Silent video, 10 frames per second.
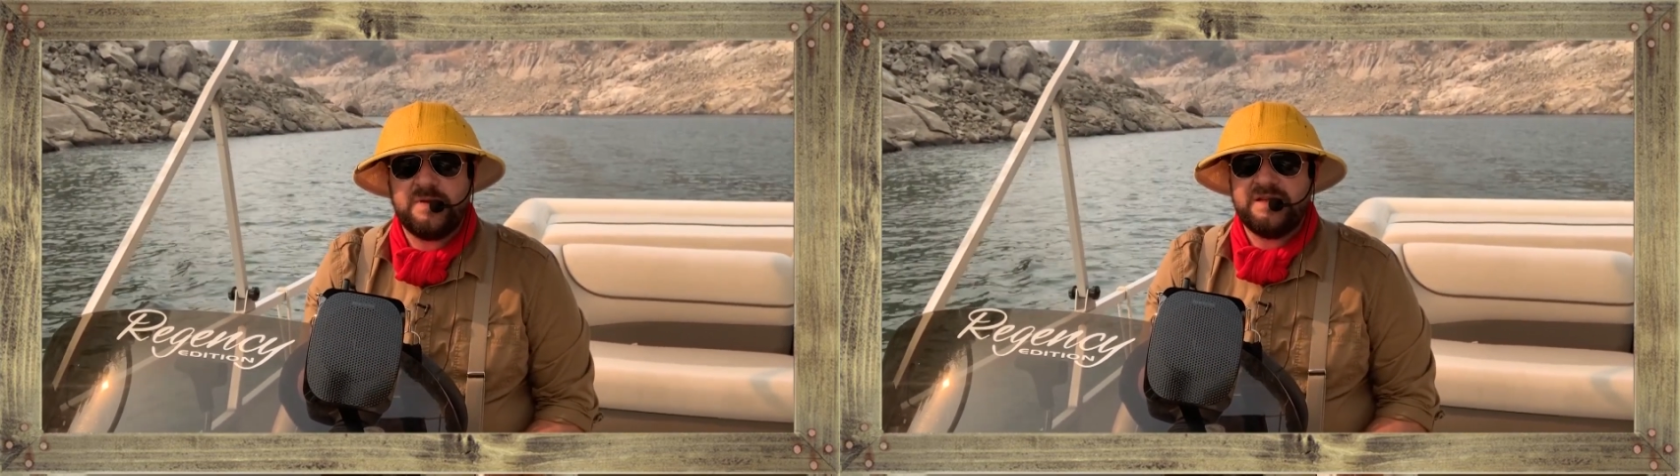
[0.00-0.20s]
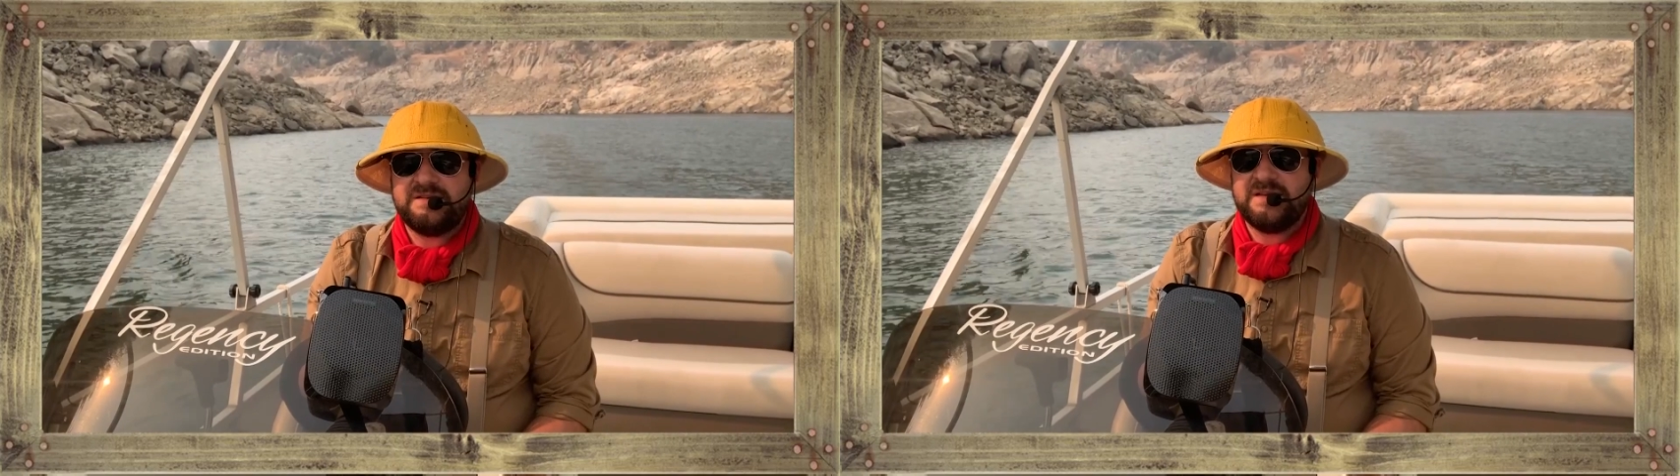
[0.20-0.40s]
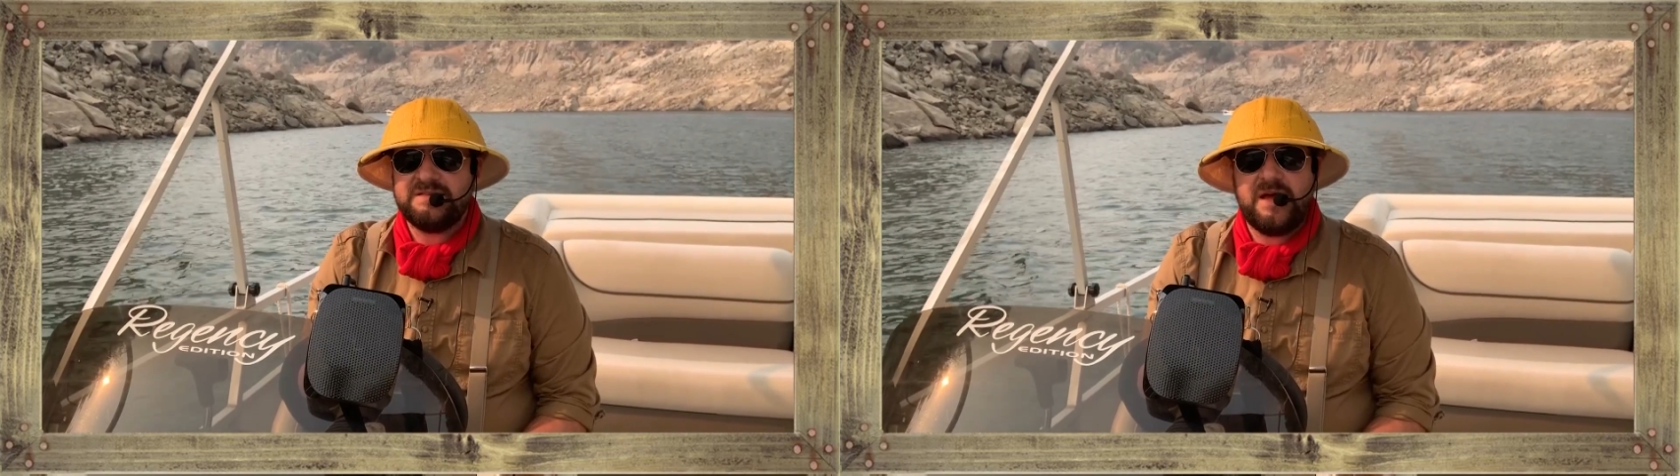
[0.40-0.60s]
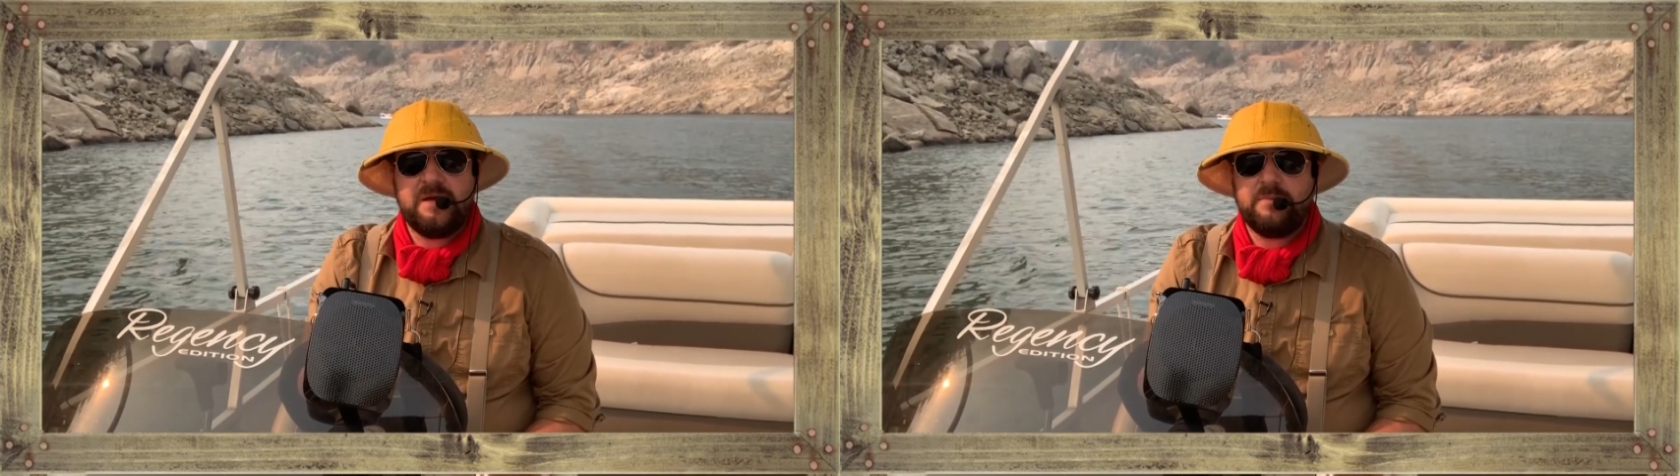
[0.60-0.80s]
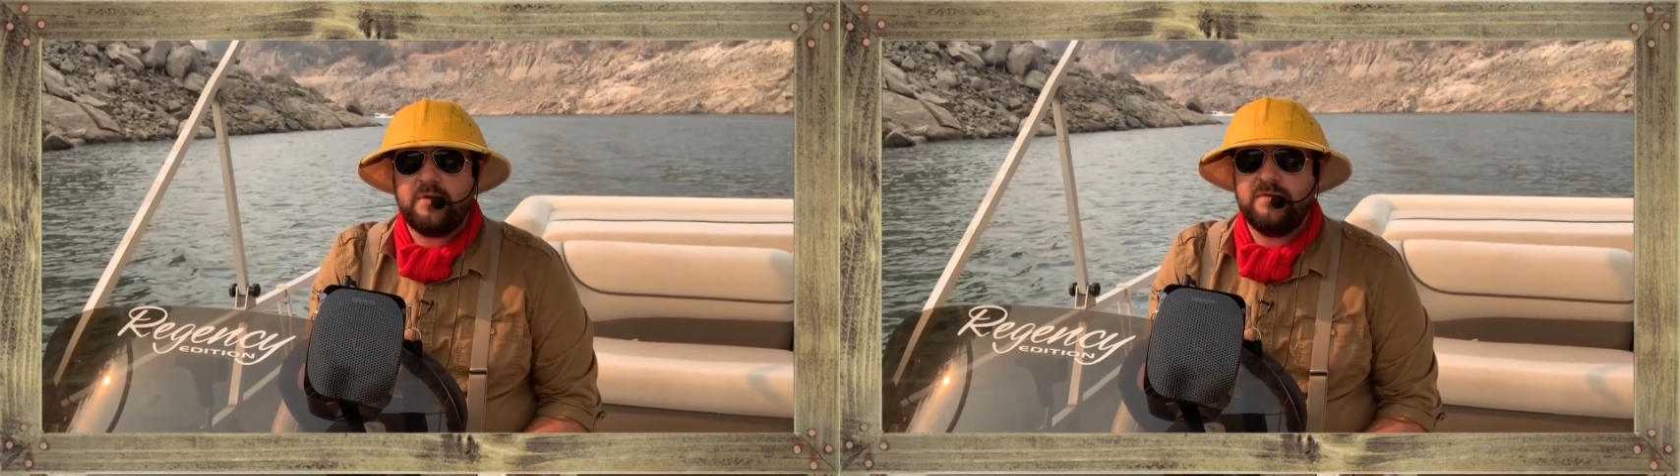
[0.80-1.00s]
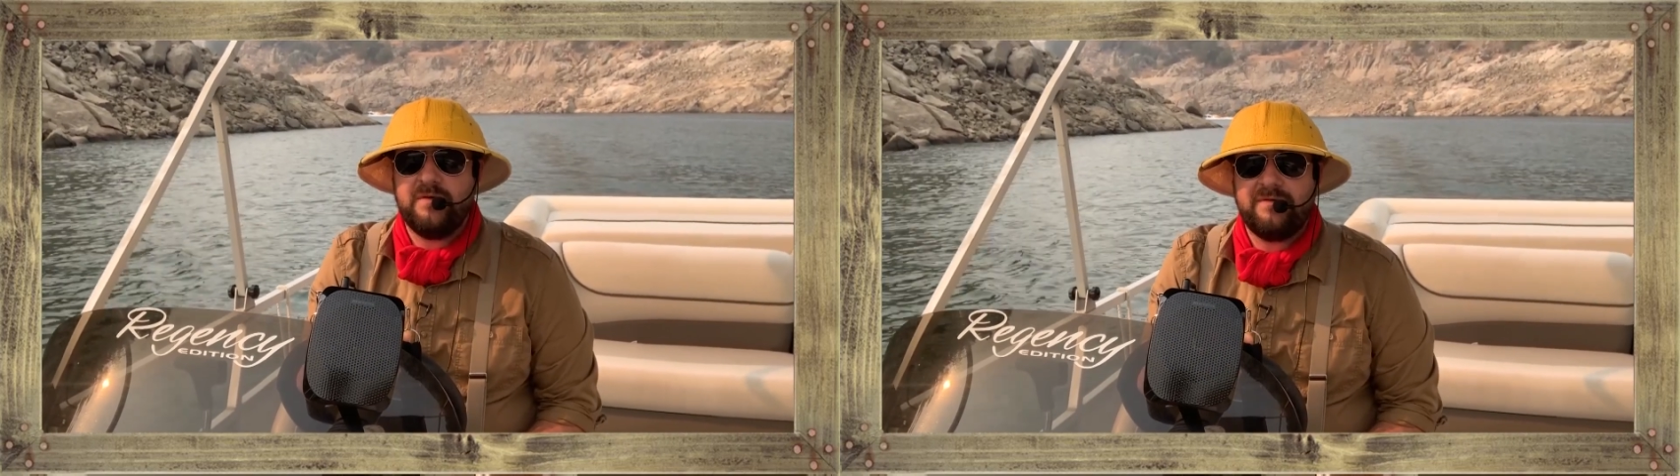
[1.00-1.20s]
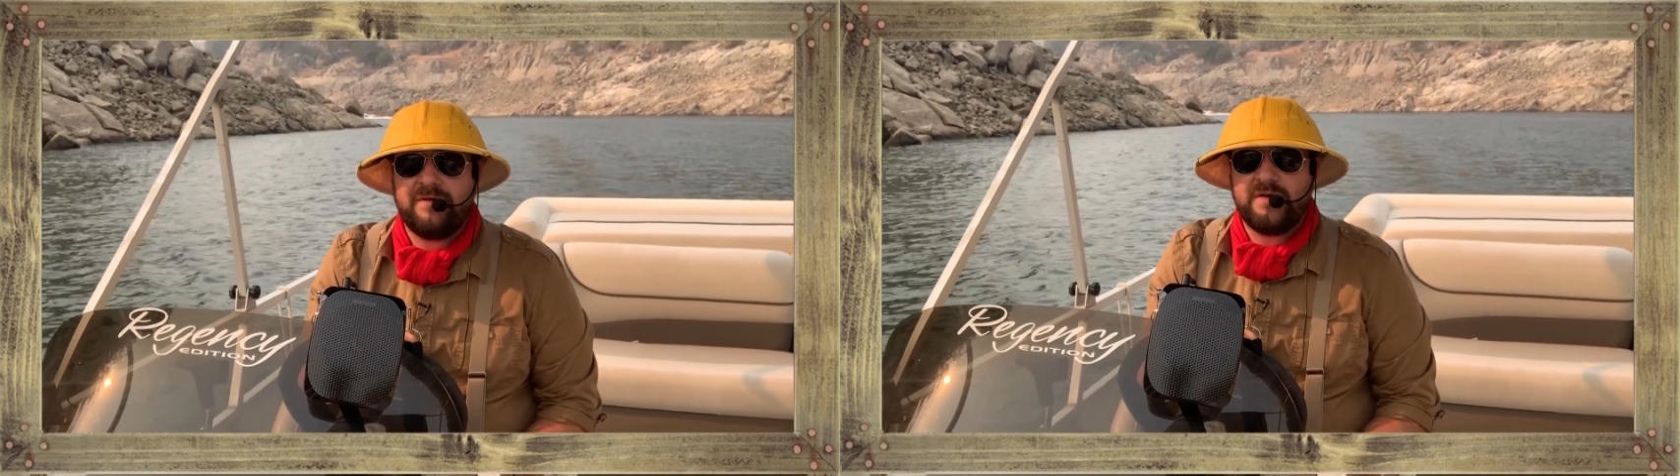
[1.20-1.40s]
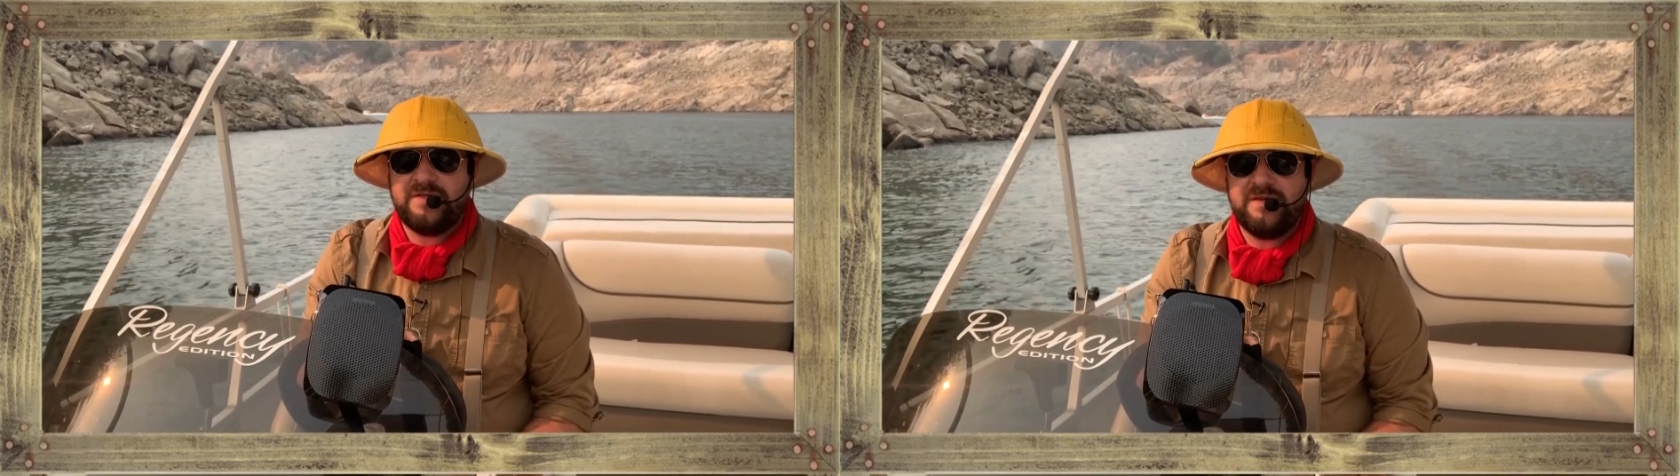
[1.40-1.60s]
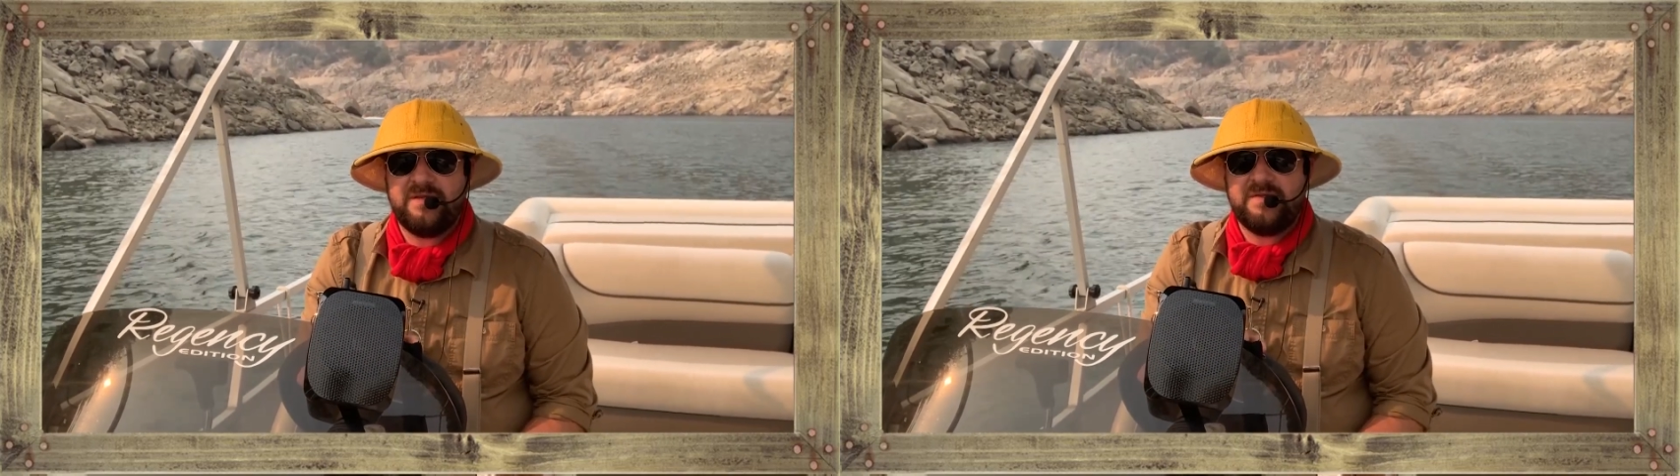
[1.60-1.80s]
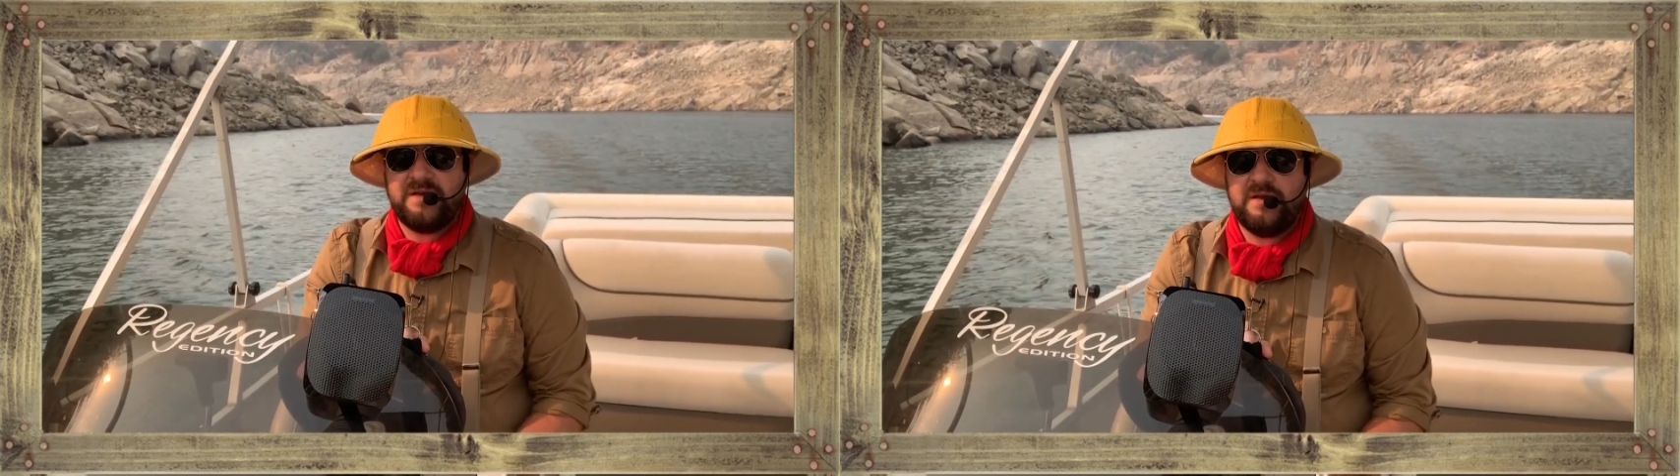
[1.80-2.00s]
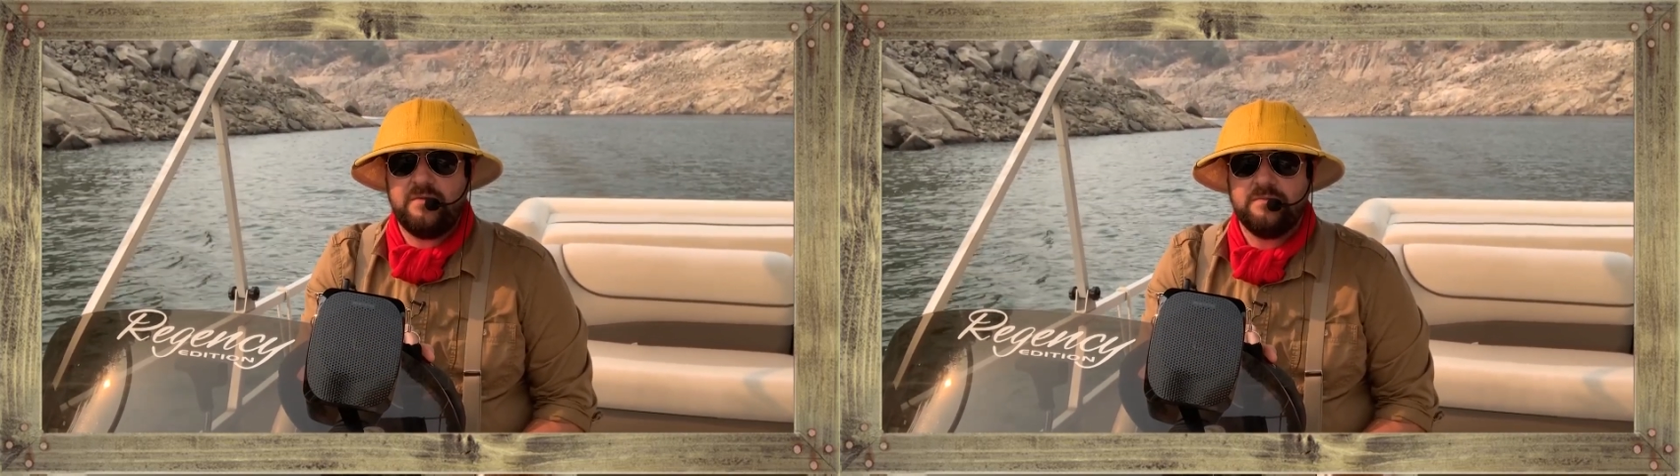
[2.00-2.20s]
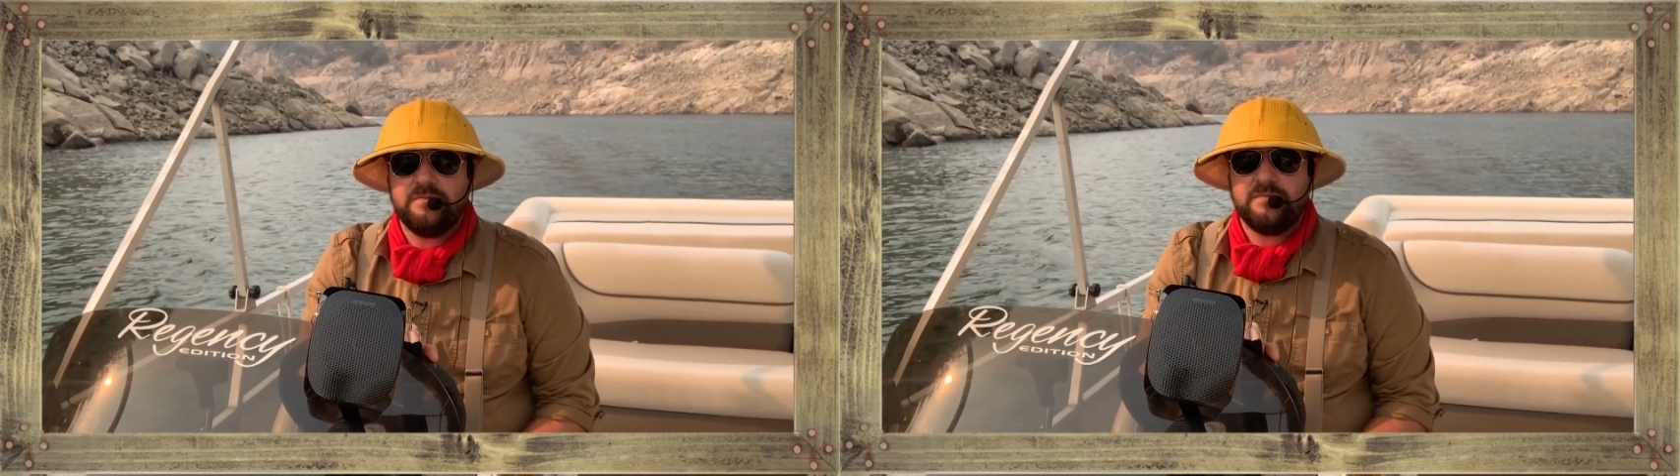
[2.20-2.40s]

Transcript: but he does not approve of everything that they do.